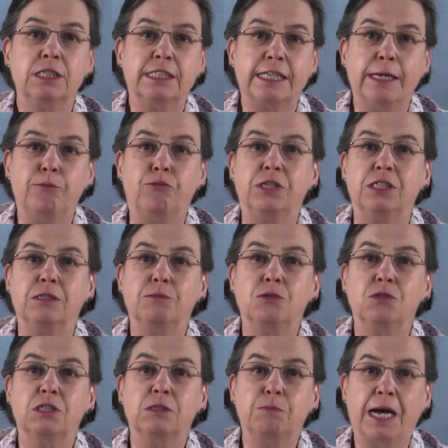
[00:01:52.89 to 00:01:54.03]
same
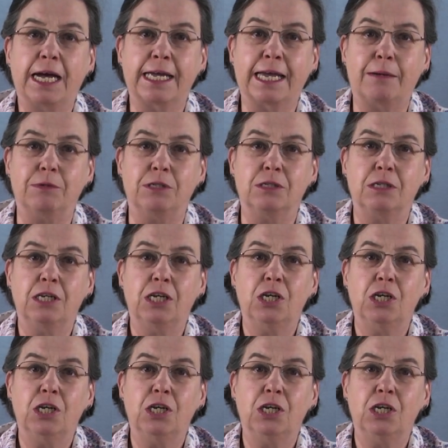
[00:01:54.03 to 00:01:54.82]
principles as backgammon,